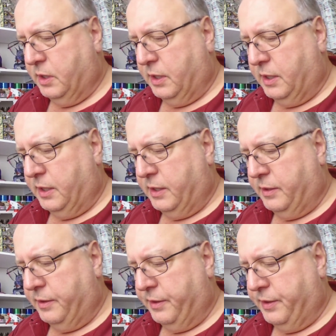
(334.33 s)

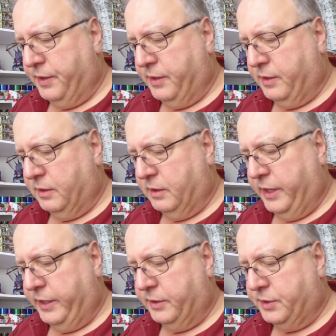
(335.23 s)
the
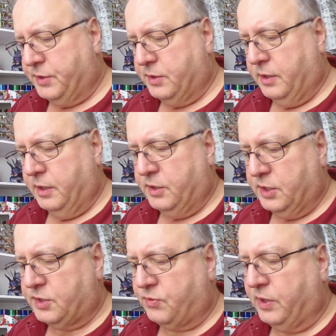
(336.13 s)
letters, and
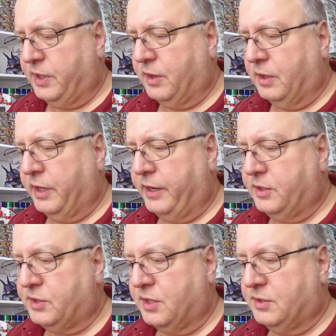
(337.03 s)
just really the
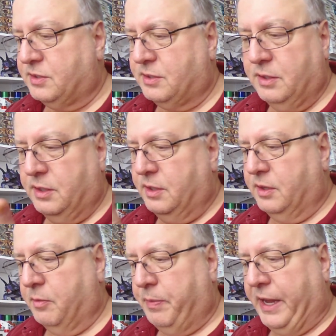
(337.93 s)
letters, because
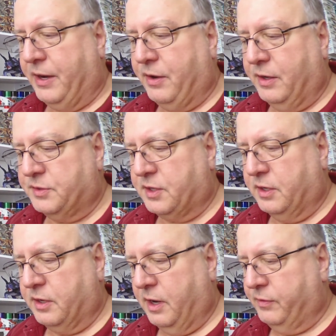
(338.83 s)
the background's going
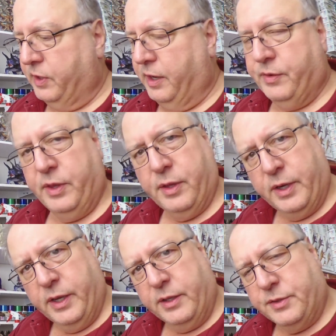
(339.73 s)
to cover everything
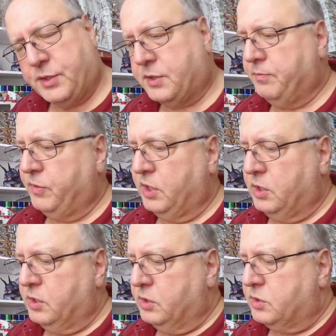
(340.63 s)
else.
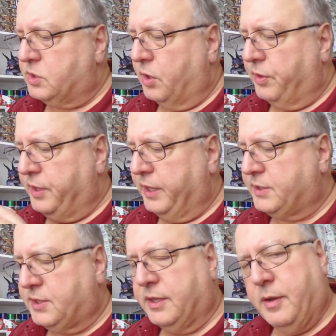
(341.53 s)
So the
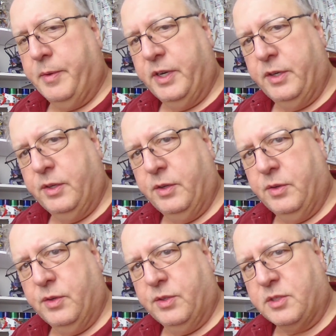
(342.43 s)
next thing I'm going to
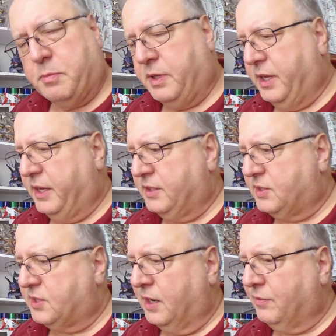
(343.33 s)
do is apply
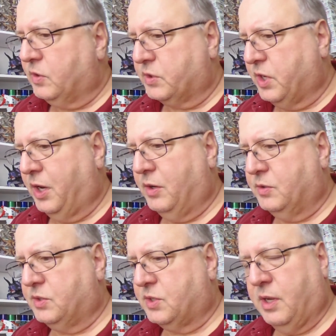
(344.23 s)
several
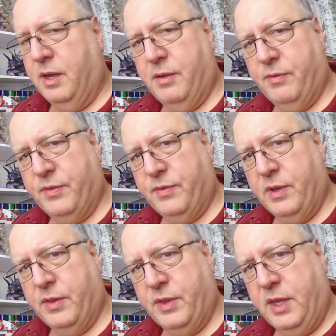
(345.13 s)
coats of
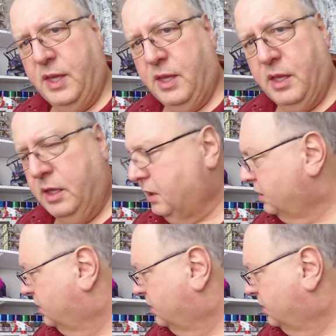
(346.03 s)
the